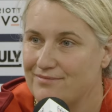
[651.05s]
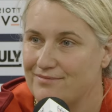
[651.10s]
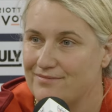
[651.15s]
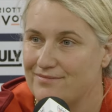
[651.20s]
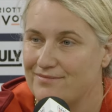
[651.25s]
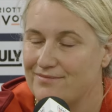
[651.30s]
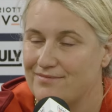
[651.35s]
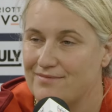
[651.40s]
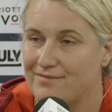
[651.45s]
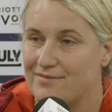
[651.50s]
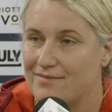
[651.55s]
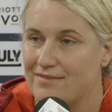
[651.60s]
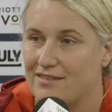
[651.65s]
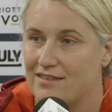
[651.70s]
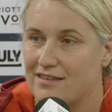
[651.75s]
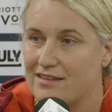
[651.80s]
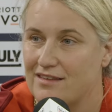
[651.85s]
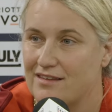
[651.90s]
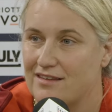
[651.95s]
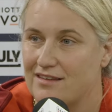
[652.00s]
Go ahead.
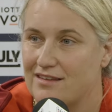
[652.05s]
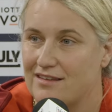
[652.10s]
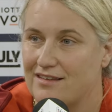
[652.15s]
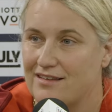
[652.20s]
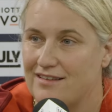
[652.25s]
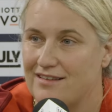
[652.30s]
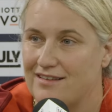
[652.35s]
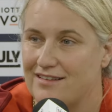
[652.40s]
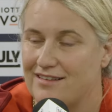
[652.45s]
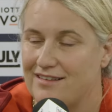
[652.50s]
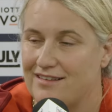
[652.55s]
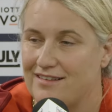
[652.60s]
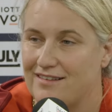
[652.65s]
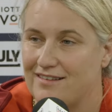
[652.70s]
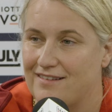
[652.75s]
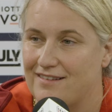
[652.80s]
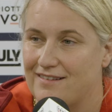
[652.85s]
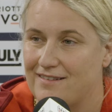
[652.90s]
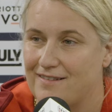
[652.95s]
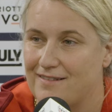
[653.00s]
of Catchery,
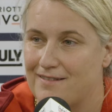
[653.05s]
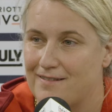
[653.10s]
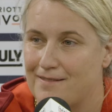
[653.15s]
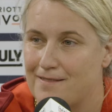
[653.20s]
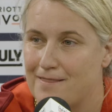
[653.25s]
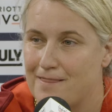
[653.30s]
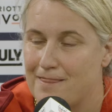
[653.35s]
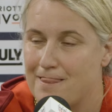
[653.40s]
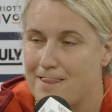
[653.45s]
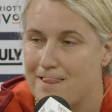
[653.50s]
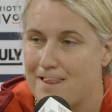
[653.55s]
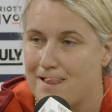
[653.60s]
CBS Sports.